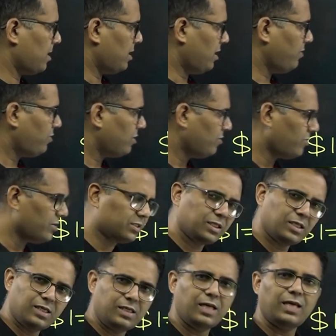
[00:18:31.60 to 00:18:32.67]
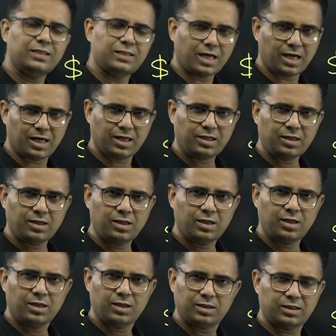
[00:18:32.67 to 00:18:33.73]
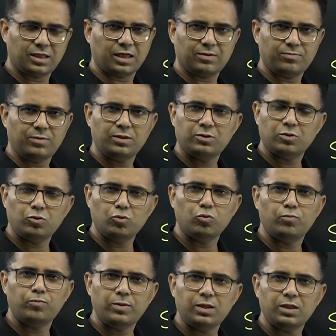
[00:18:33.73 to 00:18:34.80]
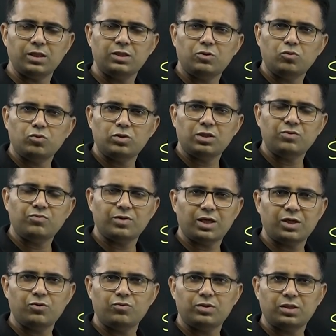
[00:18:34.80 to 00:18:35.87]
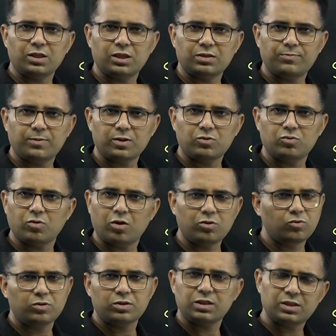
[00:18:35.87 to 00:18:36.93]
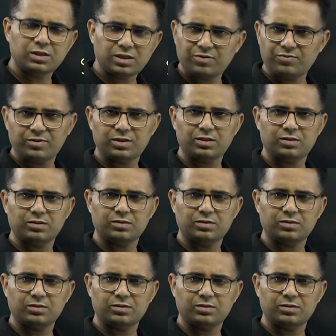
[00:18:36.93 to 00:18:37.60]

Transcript: If inflation in India is higher, that means rupee is losing value with respect to all goods and services.